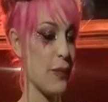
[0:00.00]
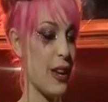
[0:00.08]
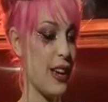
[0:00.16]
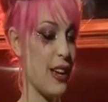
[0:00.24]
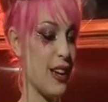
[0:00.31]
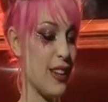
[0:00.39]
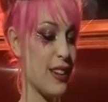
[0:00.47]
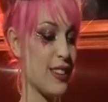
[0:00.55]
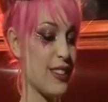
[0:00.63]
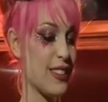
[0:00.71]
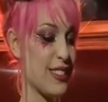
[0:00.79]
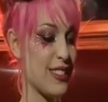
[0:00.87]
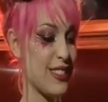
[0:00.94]
and
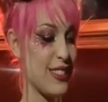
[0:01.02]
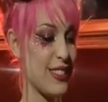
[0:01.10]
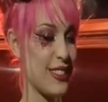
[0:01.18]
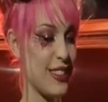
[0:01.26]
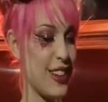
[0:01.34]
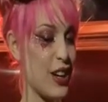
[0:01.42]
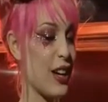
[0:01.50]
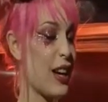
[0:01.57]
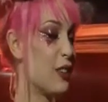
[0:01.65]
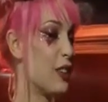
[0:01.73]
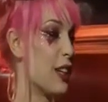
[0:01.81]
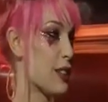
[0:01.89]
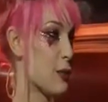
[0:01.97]
all right, I
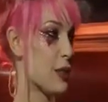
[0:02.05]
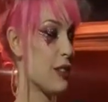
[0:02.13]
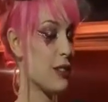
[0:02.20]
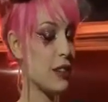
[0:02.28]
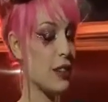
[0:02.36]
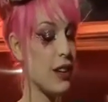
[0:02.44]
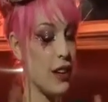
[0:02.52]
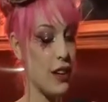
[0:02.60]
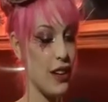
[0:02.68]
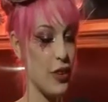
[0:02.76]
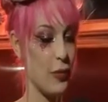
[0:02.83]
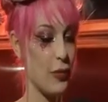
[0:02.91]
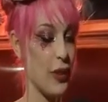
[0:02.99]
will get specific.
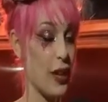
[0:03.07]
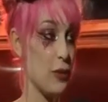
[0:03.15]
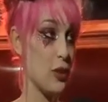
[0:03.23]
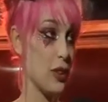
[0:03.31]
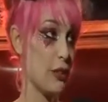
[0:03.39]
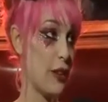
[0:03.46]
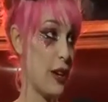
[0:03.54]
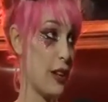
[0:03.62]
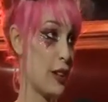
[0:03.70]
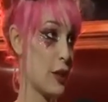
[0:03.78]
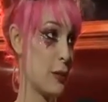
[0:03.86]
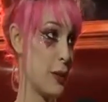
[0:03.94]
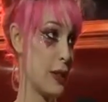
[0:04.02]
I'm doing
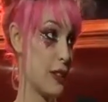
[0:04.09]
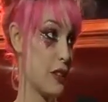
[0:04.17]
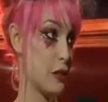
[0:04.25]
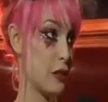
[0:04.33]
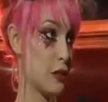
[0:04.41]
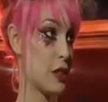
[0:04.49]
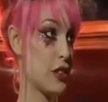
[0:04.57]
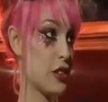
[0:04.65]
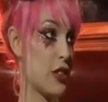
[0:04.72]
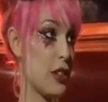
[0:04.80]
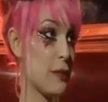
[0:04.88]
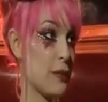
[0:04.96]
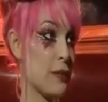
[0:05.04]
fire myself for the first
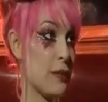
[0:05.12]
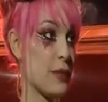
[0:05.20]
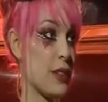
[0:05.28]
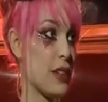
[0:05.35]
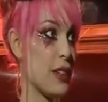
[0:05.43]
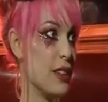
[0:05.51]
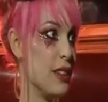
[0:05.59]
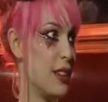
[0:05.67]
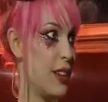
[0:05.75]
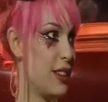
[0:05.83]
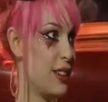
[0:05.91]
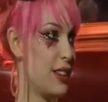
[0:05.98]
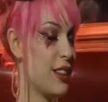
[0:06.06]
time.
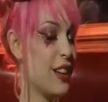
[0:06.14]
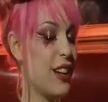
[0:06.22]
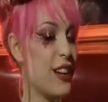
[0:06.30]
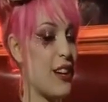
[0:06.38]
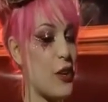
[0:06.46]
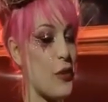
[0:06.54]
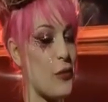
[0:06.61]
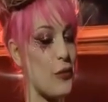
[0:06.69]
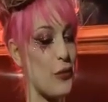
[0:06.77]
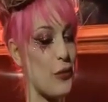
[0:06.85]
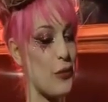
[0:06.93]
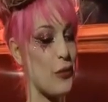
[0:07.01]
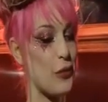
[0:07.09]
Yeah.
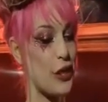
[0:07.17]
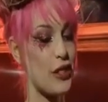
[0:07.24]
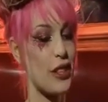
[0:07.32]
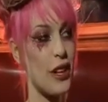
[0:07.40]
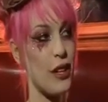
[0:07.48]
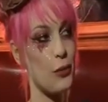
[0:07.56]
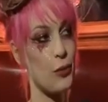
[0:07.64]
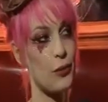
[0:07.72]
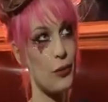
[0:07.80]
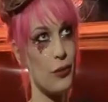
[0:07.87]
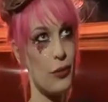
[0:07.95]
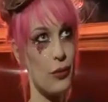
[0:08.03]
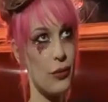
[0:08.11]
First time
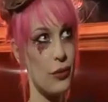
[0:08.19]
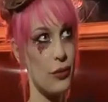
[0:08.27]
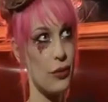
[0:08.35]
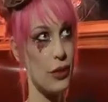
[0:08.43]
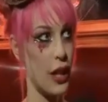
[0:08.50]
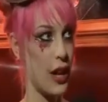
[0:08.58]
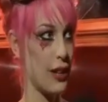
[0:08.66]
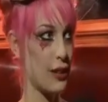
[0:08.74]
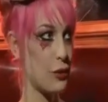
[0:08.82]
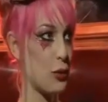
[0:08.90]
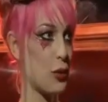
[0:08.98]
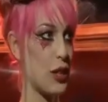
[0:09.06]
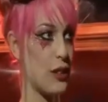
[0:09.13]

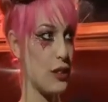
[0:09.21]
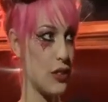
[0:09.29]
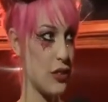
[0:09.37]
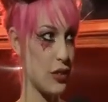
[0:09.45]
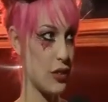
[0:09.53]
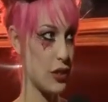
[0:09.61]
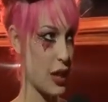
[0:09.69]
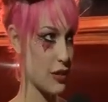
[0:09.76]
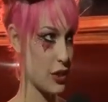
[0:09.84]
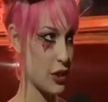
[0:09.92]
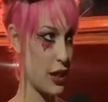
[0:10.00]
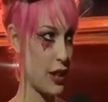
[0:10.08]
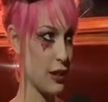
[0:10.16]
live was
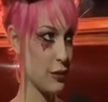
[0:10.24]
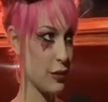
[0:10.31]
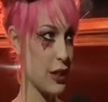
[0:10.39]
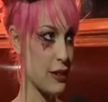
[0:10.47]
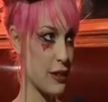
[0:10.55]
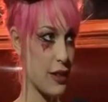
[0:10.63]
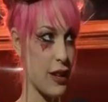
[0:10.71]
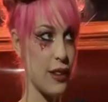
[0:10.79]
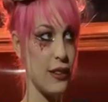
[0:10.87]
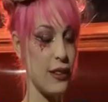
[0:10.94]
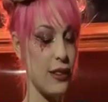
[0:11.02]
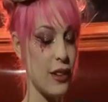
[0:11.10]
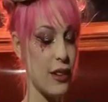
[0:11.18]
yesterday, last night,
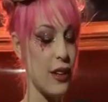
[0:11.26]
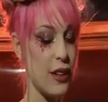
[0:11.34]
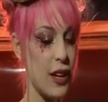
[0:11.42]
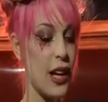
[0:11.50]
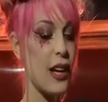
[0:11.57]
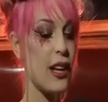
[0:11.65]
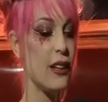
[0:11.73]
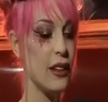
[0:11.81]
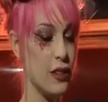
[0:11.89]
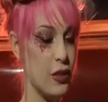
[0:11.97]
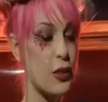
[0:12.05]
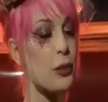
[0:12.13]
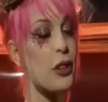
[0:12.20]
and
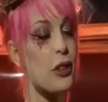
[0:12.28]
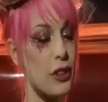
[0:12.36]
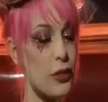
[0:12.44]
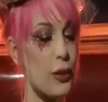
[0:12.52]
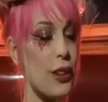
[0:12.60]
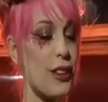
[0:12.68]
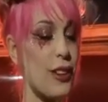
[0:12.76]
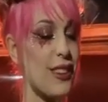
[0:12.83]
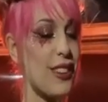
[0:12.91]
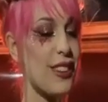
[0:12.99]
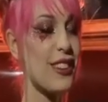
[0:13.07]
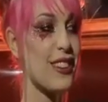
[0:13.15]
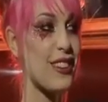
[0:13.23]
it was pretty sweet.
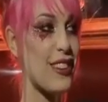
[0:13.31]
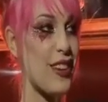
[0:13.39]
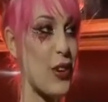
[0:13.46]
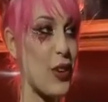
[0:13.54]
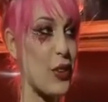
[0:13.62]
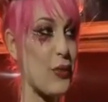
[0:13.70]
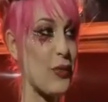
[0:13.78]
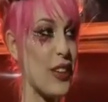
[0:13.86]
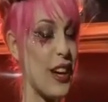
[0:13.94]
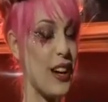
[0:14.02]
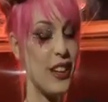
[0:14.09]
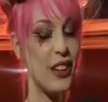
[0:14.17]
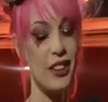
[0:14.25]
So
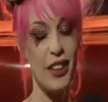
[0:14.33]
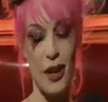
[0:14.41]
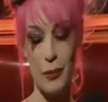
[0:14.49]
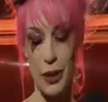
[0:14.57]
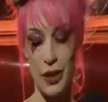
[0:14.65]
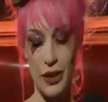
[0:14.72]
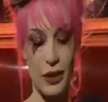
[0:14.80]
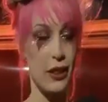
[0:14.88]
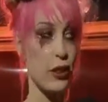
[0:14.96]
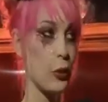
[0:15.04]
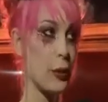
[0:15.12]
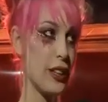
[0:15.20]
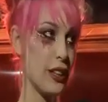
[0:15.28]
yeah, I only got burned a
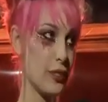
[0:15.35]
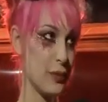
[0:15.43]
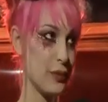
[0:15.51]
little bit.